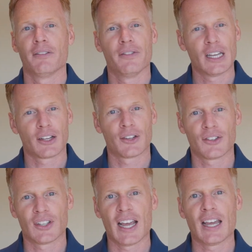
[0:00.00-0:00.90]

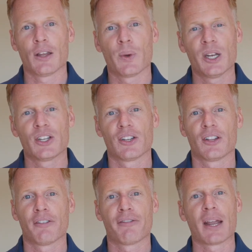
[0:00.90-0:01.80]
Vehicles today, the windshield
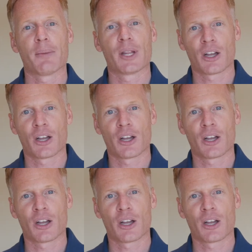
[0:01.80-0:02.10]
and the frame of the